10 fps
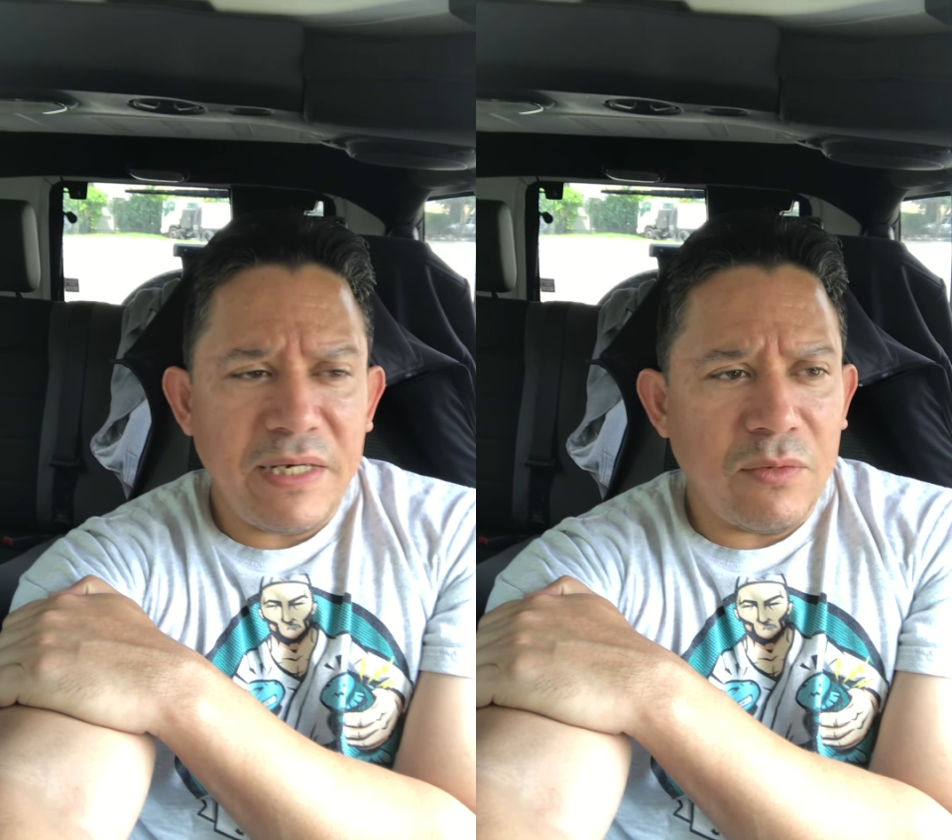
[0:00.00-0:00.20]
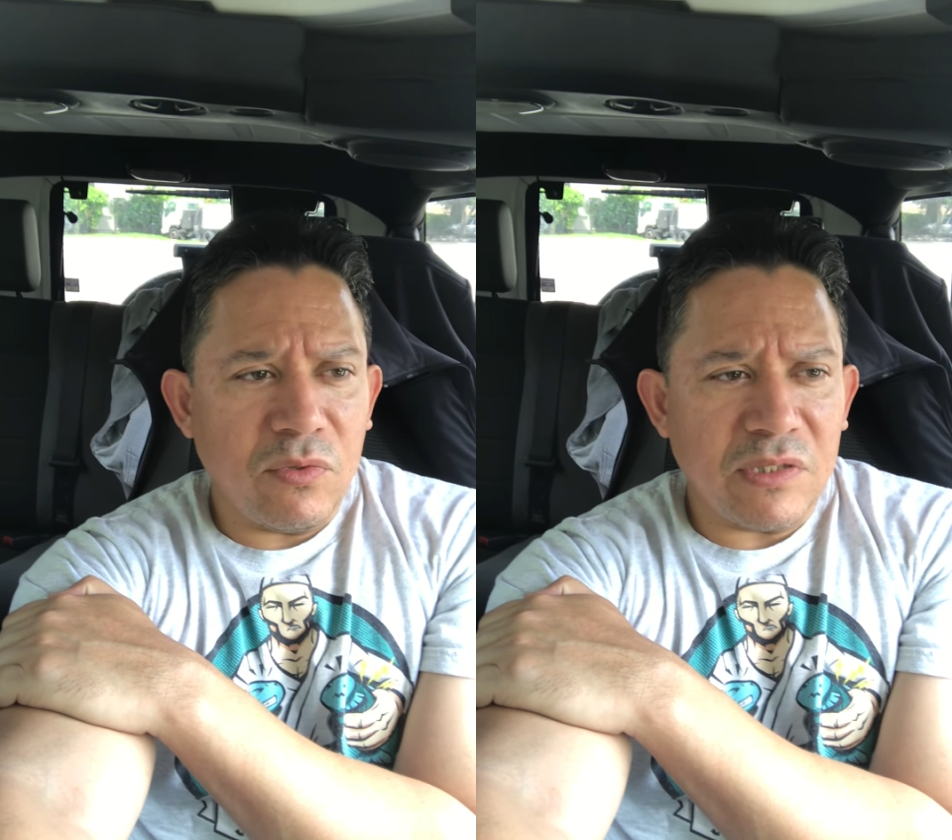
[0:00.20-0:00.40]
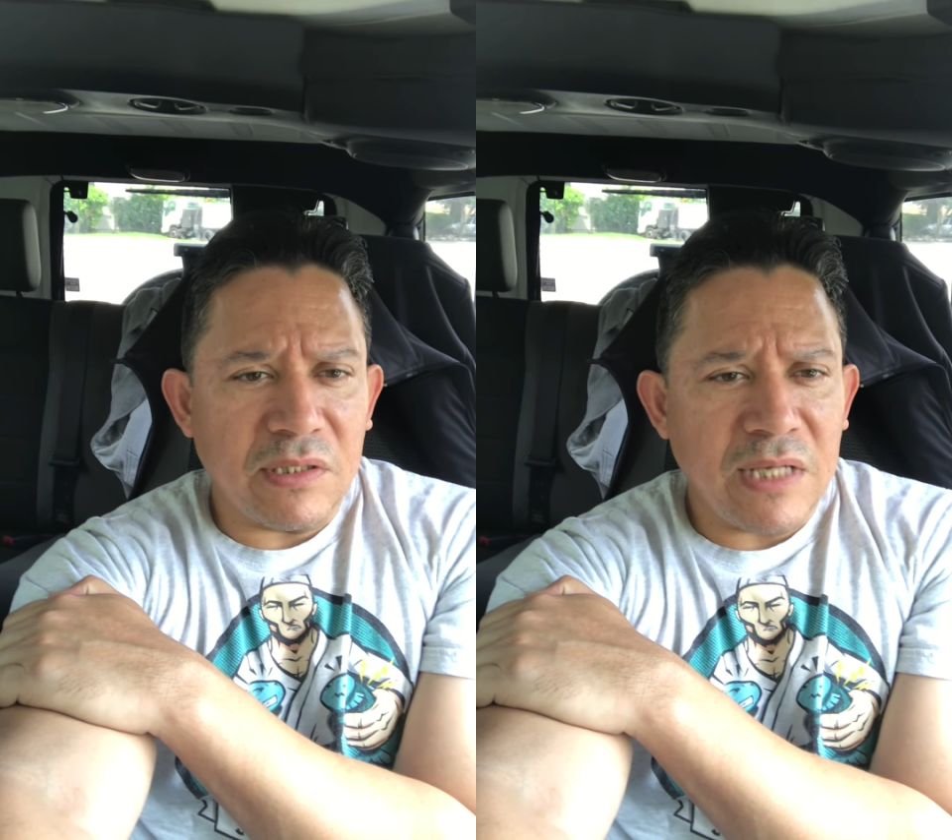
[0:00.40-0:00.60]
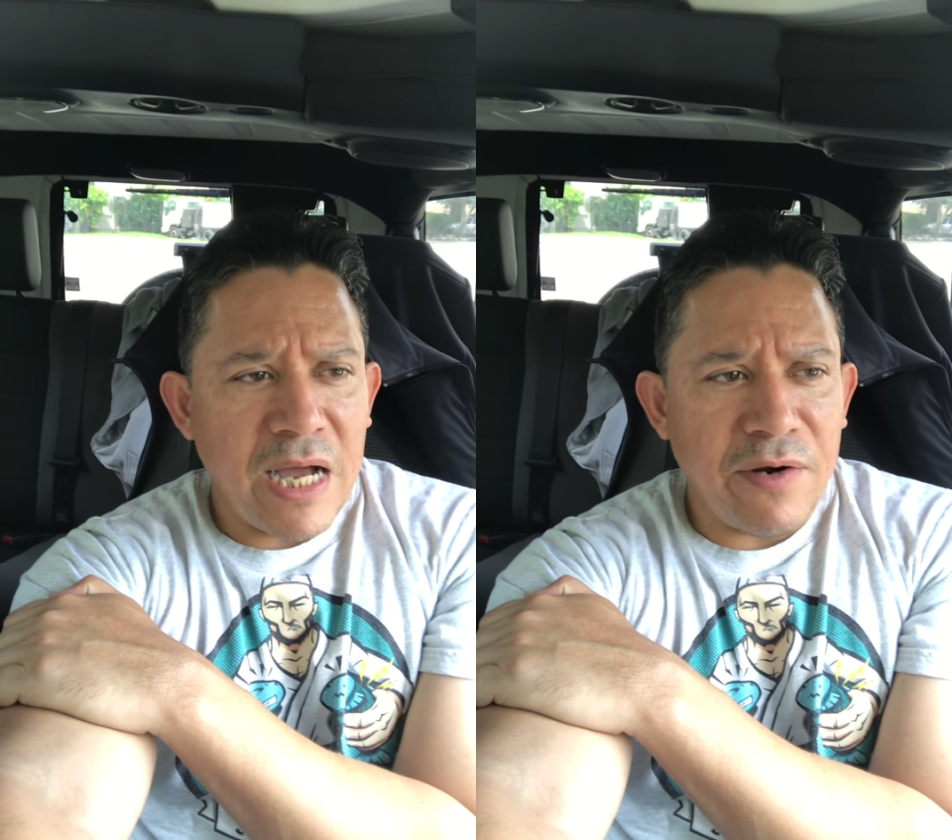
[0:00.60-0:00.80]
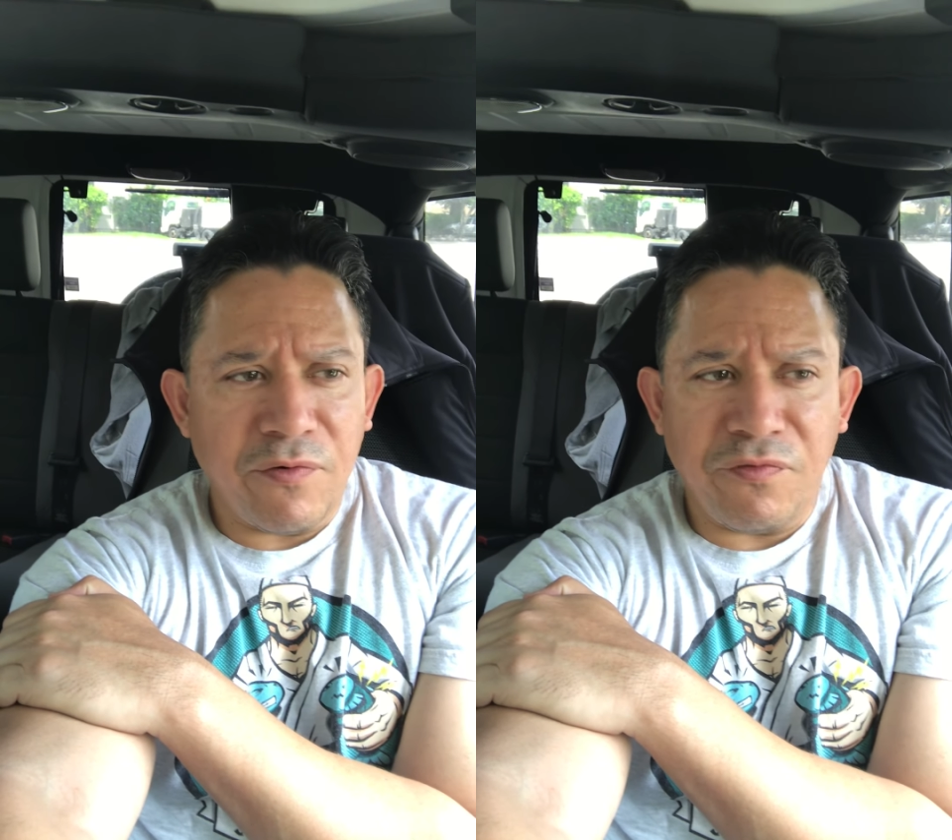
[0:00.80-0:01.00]
It was a
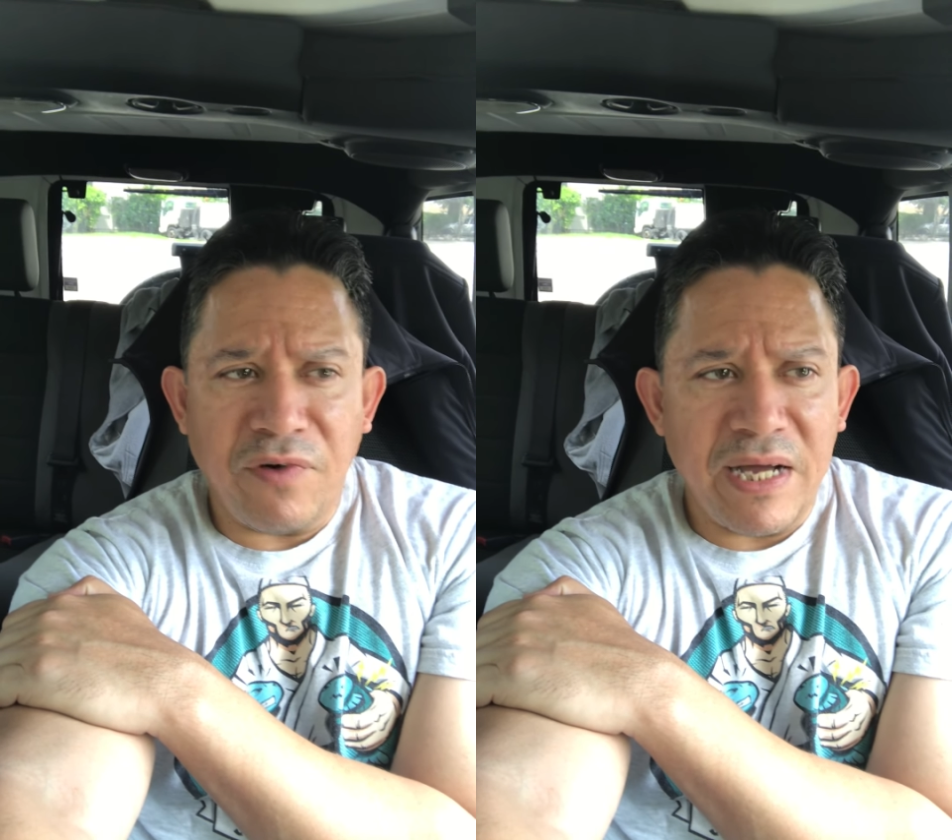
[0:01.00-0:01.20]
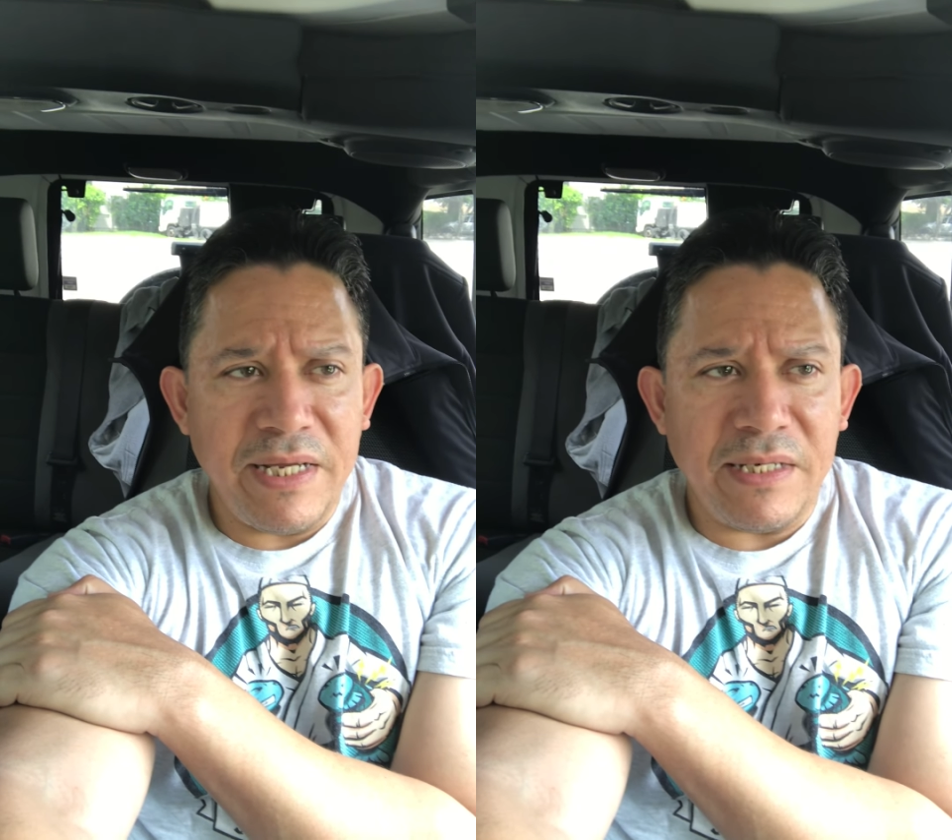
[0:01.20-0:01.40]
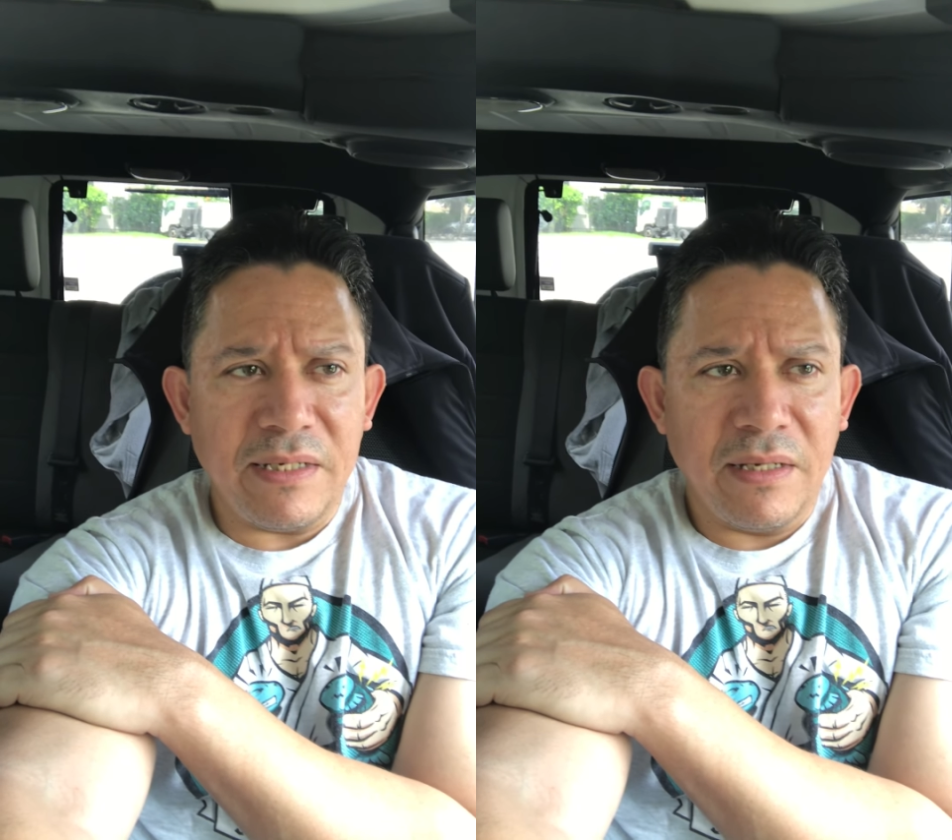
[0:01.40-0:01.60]
title fight,